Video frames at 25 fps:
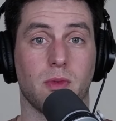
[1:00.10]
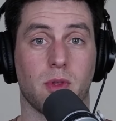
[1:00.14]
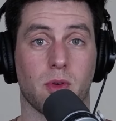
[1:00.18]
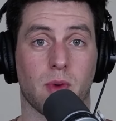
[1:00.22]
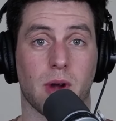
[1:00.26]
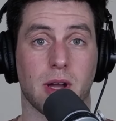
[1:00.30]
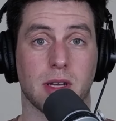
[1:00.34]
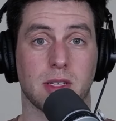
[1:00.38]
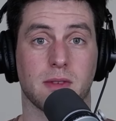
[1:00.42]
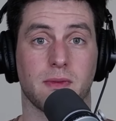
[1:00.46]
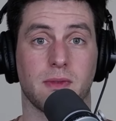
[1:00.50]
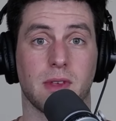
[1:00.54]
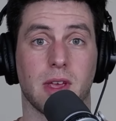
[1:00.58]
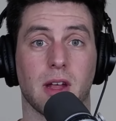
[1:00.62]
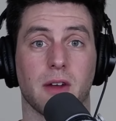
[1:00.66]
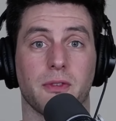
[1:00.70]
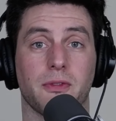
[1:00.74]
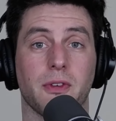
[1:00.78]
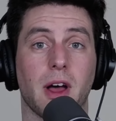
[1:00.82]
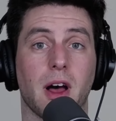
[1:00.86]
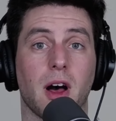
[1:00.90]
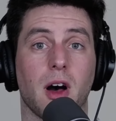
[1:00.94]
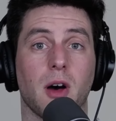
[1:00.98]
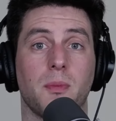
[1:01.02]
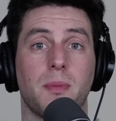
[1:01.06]
the rest of the
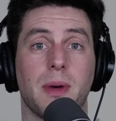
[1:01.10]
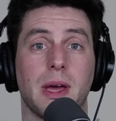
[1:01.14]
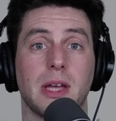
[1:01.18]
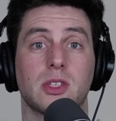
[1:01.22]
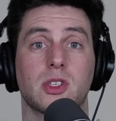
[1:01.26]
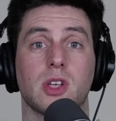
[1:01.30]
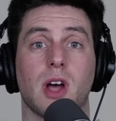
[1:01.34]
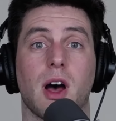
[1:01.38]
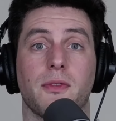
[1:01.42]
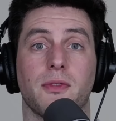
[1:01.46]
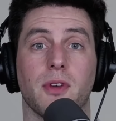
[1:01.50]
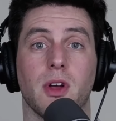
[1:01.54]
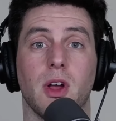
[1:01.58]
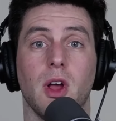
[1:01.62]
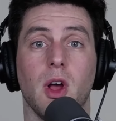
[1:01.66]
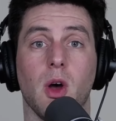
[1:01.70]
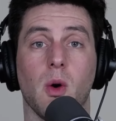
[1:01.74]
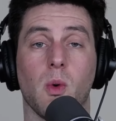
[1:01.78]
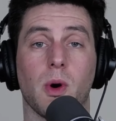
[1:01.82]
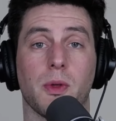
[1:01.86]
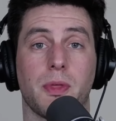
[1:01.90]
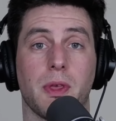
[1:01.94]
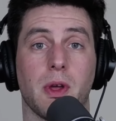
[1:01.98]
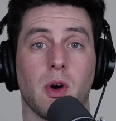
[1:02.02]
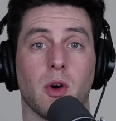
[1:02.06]
NFL based off
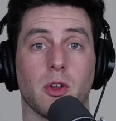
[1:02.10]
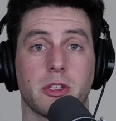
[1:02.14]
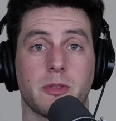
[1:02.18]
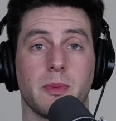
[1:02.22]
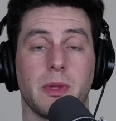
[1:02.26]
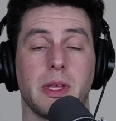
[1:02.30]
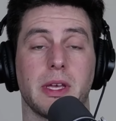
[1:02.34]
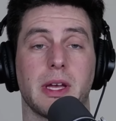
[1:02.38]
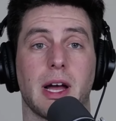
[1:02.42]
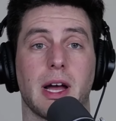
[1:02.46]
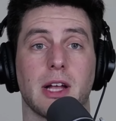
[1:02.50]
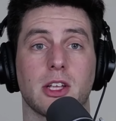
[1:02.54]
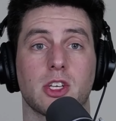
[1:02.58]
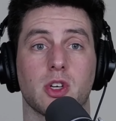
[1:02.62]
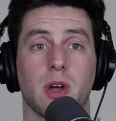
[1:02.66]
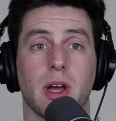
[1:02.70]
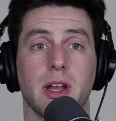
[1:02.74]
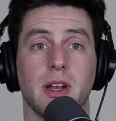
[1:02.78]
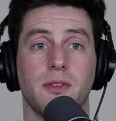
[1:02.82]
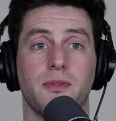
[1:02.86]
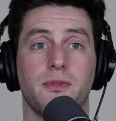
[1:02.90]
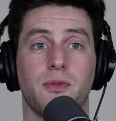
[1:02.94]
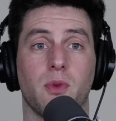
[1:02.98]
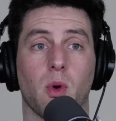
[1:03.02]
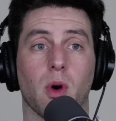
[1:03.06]
what they ultimately got
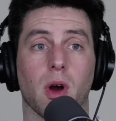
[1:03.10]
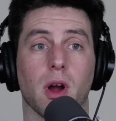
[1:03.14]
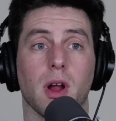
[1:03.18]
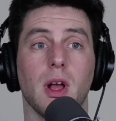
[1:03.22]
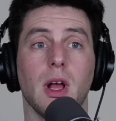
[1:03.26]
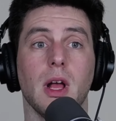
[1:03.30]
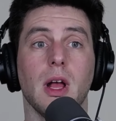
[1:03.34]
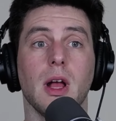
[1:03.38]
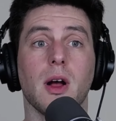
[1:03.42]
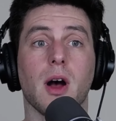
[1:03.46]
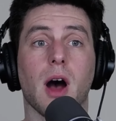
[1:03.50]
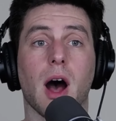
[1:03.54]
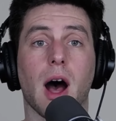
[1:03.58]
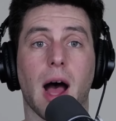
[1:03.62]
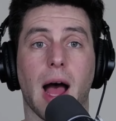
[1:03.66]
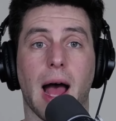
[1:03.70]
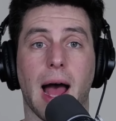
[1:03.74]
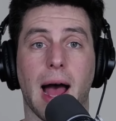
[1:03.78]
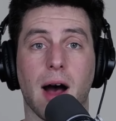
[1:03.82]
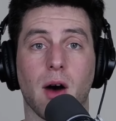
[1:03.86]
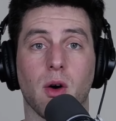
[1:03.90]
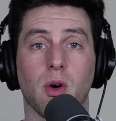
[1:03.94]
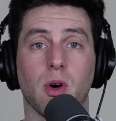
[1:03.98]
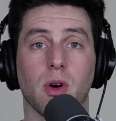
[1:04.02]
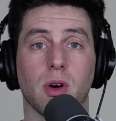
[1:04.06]
traded for.
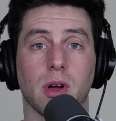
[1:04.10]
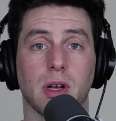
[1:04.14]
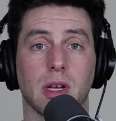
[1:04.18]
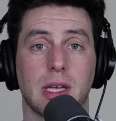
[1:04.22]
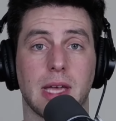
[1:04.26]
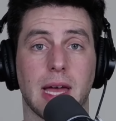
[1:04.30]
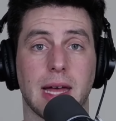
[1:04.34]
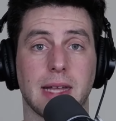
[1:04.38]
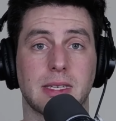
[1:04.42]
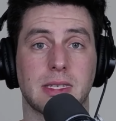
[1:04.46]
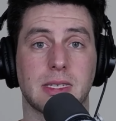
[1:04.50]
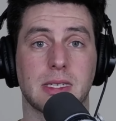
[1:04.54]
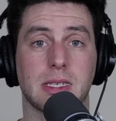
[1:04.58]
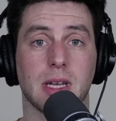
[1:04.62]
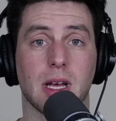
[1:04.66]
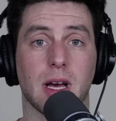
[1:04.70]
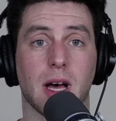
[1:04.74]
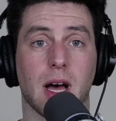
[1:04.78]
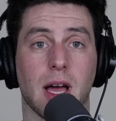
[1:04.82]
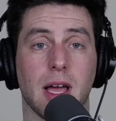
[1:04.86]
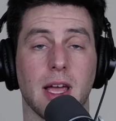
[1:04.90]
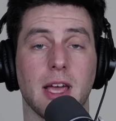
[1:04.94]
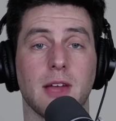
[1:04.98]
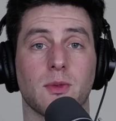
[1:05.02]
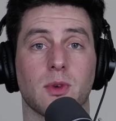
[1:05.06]
Howell gets,
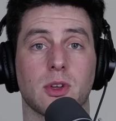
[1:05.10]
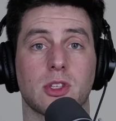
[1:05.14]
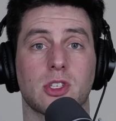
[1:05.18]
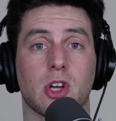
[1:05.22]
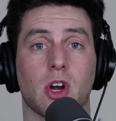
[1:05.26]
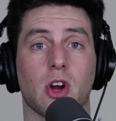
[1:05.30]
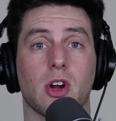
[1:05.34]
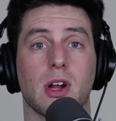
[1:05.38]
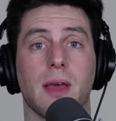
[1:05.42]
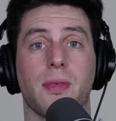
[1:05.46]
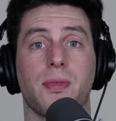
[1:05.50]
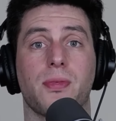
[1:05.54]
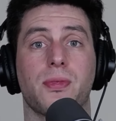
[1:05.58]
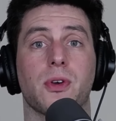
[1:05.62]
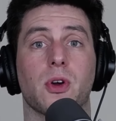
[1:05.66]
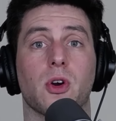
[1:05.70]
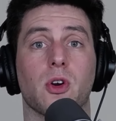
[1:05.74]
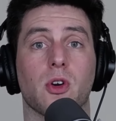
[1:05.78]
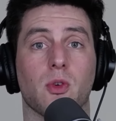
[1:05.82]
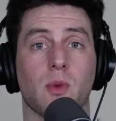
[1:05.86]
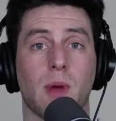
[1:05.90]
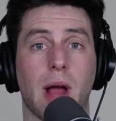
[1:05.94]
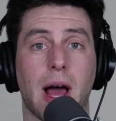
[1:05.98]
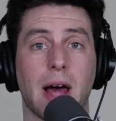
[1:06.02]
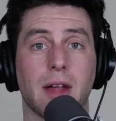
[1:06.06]
in return, a
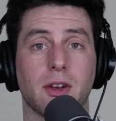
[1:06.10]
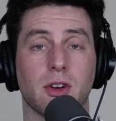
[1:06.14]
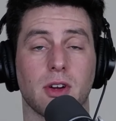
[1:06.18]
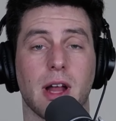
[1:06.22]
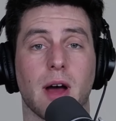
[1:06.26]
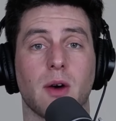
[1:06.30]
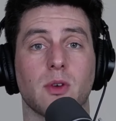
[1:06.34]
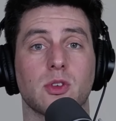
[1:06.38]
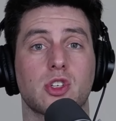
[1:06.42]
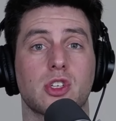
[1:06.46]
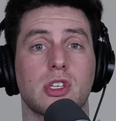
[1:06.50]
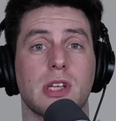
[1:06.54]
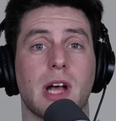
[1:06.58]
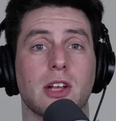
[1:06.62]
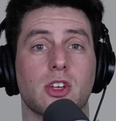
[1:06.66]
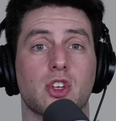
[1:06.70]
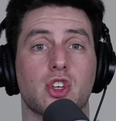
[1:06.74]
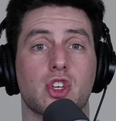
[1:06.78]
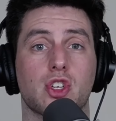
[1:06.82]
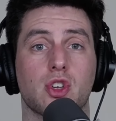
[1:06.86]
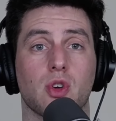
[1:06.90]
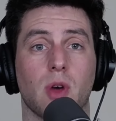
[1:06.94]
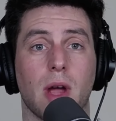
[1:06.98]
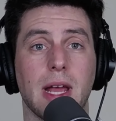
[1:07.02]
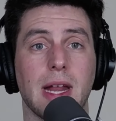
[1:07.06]
third-rounder. Now, it's not
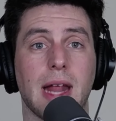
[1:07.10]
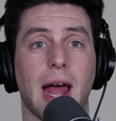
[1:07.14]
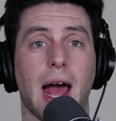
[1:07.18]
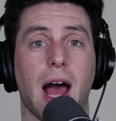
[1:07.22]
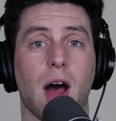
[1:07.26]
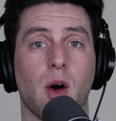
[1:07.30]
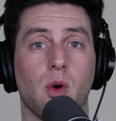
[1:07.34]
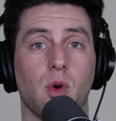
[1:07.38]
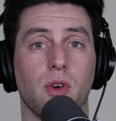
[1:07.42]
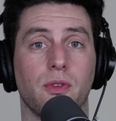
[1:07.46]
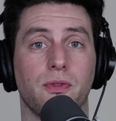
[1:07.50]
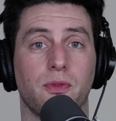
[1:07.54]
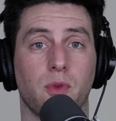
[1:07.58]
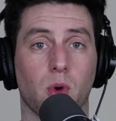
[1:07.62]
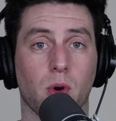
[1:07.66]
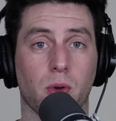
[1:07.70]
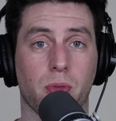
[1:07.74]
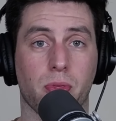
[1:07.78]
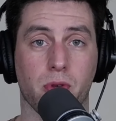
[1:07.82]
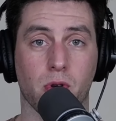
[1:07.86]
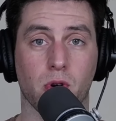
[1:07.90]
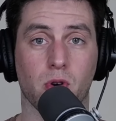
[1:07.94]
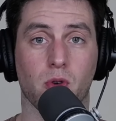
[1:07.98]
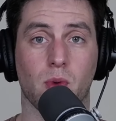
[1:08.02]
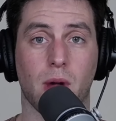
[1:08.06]
straight Howell for
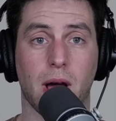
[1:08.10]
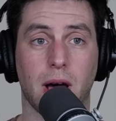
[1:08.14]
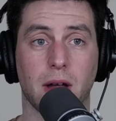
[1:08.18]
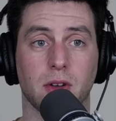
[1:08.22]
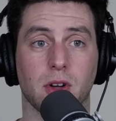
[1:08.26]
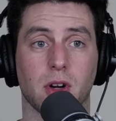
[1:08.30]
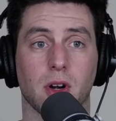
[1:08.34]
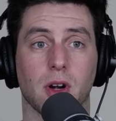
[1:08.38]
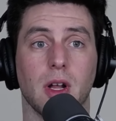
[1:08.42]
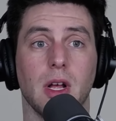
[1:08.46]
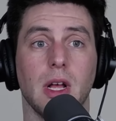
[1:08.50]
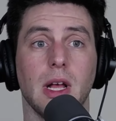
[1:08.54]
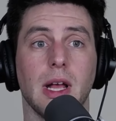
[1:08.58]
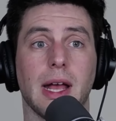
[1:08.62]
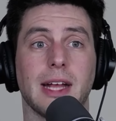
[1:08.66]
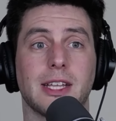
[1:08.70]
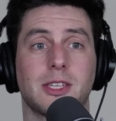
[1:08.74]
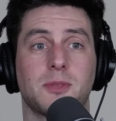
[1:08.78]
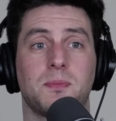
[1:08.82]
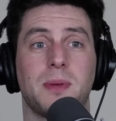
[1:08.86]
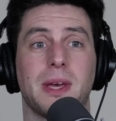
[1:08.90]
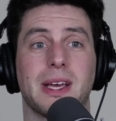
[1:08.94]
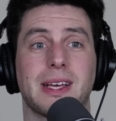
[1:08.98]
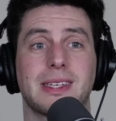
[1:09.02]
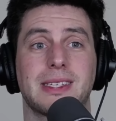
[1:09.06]
third-rounder.
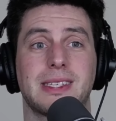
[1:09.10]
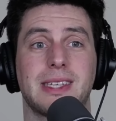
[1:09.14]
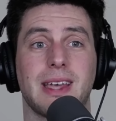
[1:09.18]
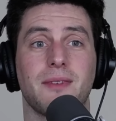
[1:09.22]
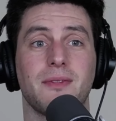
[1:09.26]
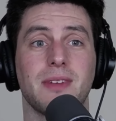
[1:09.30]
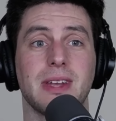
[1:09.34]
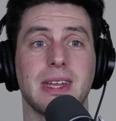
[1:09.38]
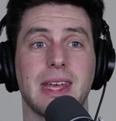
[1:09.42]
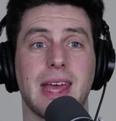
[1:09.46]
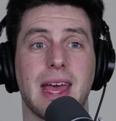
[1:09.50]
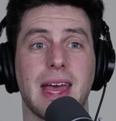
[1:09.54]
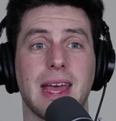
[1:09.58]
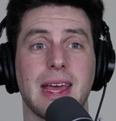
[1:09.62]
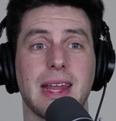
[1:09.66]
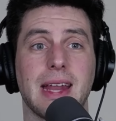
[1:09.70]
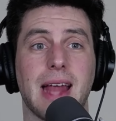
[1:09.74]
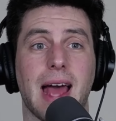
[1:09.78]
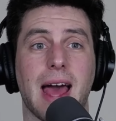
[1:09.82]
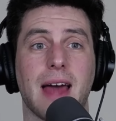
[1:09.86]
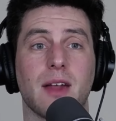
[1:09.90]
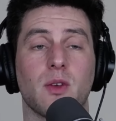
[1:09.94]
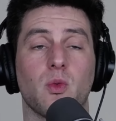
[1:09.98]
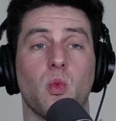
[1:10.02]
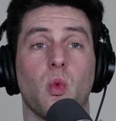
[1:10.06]
It's pick 78
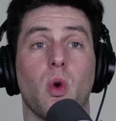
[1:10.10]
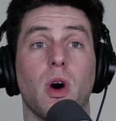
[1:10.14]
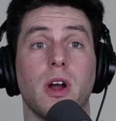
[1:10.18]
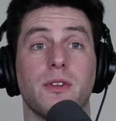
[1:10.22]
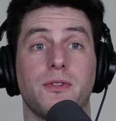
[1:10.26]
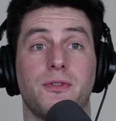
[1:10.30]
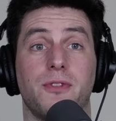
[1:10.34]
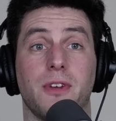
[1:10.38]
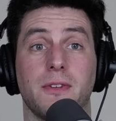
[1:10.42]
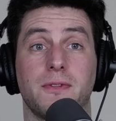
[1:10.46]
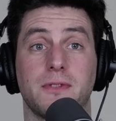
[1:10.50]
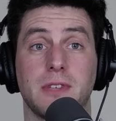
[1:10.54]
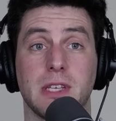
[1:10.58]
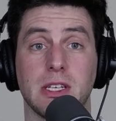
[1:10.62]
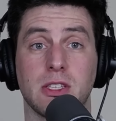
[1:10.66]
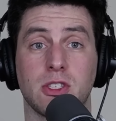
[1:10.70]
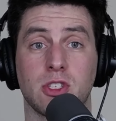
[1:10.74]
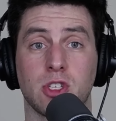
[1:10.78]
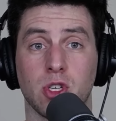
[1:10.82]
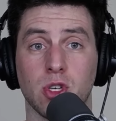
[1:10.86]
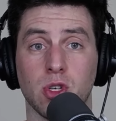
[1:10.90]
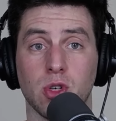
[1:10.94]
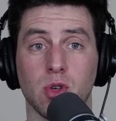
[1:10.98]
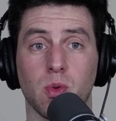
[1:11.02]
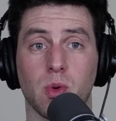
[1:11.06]
and
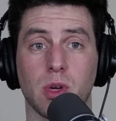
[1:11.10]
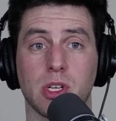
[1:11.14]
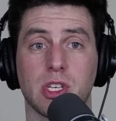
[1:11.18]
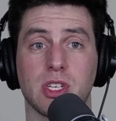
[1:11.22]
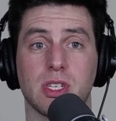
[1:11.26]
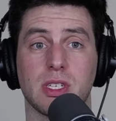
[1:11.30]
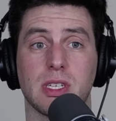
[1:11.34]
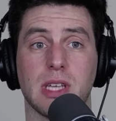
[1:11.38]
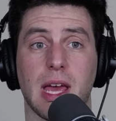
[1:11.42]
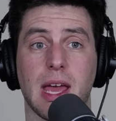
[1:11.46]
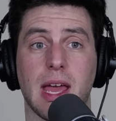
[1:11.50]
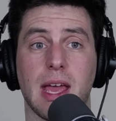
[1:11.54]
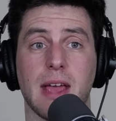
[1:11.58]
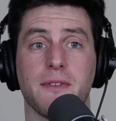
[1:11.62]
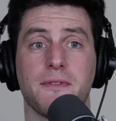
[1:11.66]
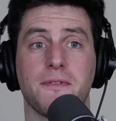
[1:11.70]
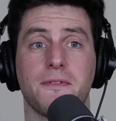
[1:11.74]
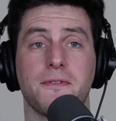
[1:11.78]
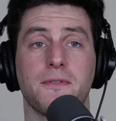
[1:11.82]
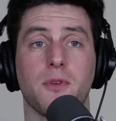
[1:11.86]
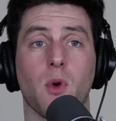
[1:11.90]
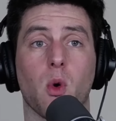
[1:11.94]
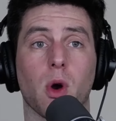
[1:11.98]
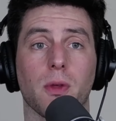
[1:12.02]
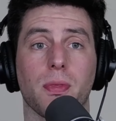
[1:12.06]
152, which is a
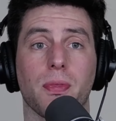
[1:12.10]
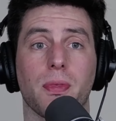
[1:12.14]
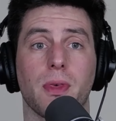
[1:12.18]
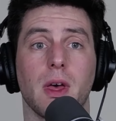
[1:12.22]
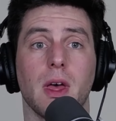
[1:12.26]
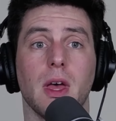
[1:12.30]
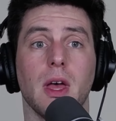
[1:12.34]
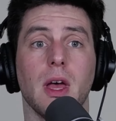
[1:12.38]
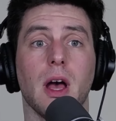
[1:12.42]
fourth.